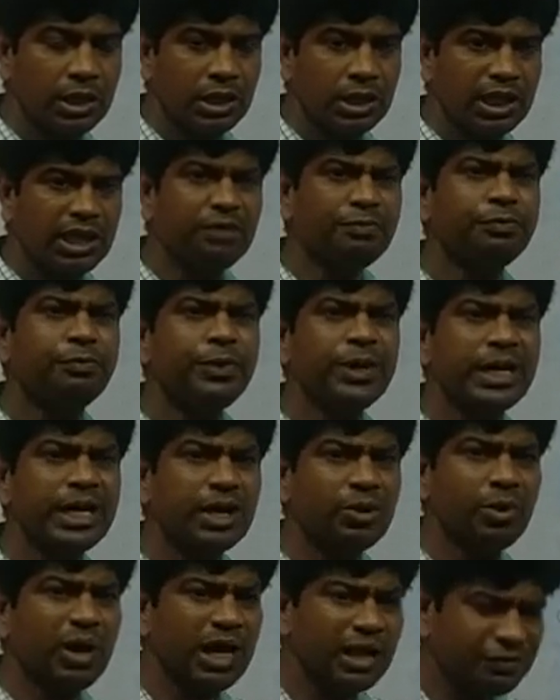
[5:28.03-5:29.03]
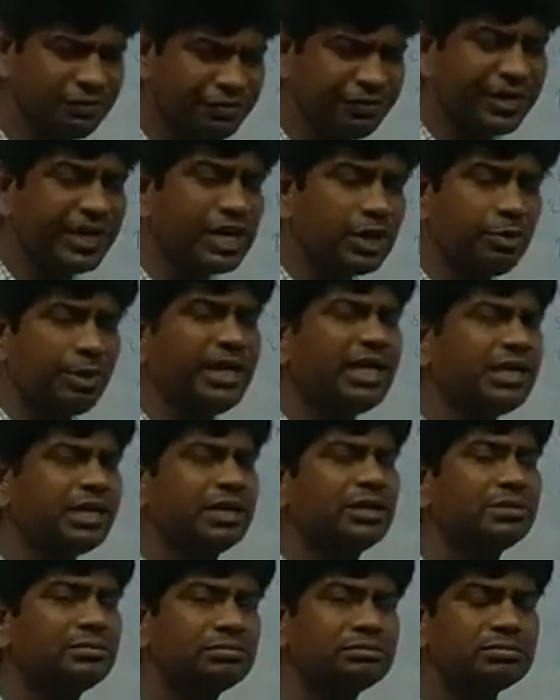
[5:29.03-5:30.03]
If we require frequent
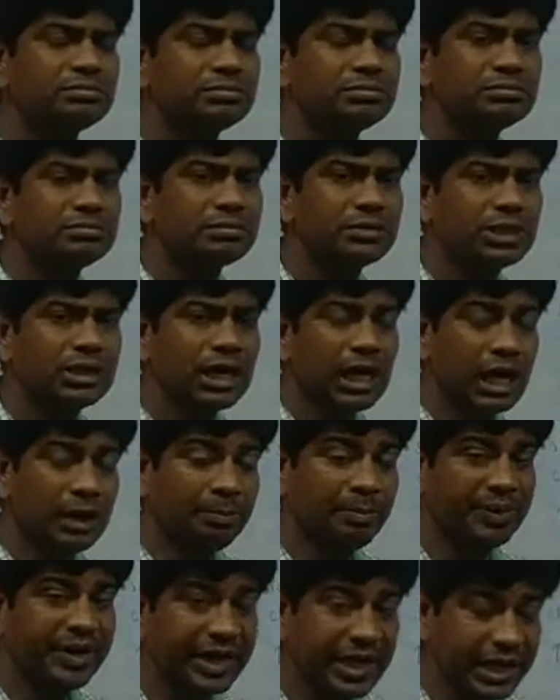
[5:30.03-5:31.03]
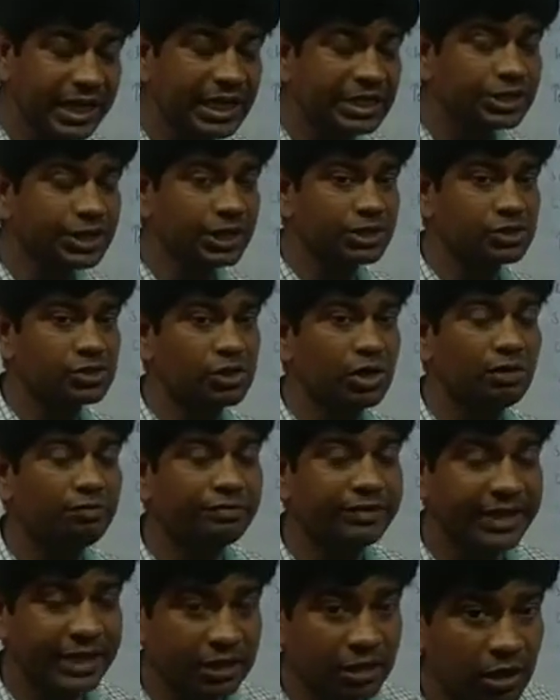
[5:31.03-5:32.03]
upgradations
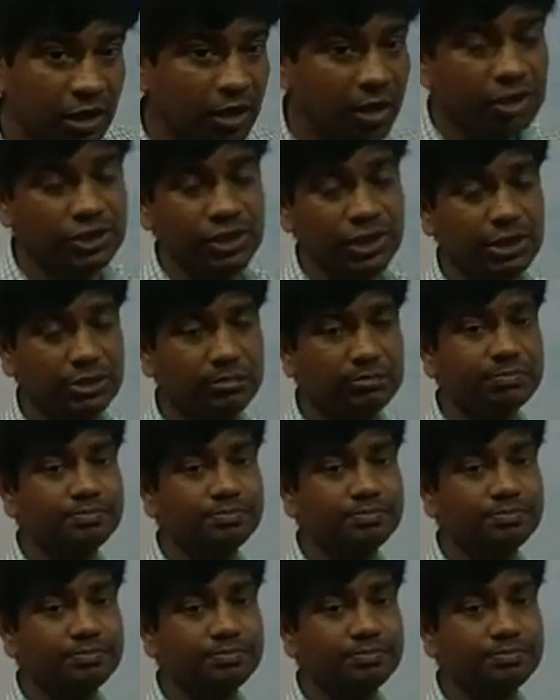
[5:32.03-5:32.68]
of technology,